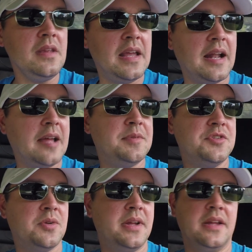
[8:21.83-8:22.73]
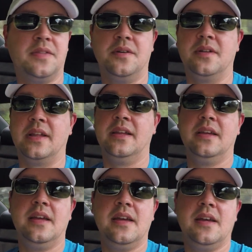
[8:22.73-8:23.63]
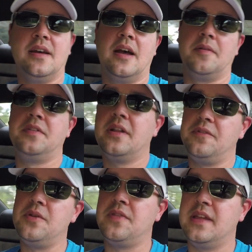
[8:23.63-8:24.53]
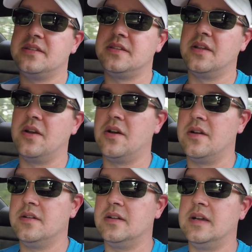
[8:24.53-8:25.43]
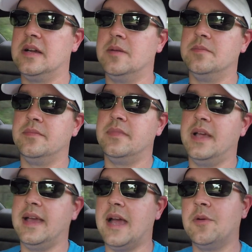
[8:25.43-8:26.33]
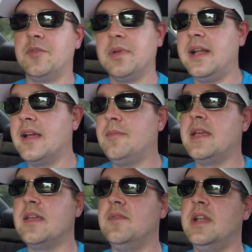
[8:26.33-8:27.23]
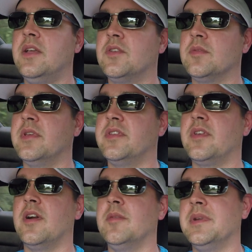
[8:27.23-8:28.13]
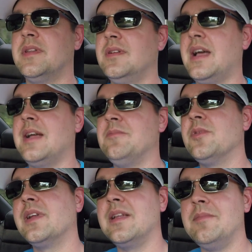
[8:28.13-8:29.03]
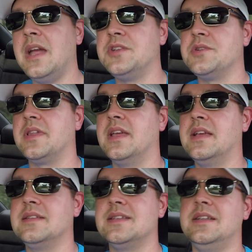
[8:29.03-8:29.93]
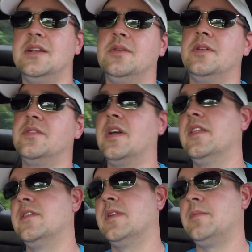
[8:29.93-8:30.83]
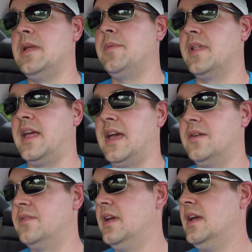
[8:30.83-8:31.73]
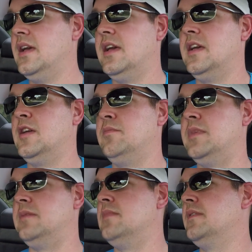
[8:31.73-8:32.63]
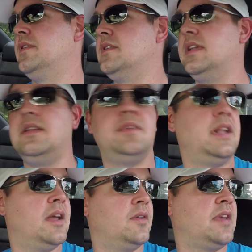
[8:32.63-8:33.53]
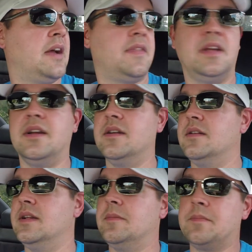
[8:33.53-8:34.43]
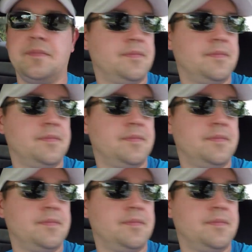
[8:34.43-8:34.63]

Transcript: And I am enjoying it thoroughly. I've done a few things to the car. I was planning on making videos from the start, but they're not really major things, and you know, there's tons of other people that have made muffler delete videos out there, and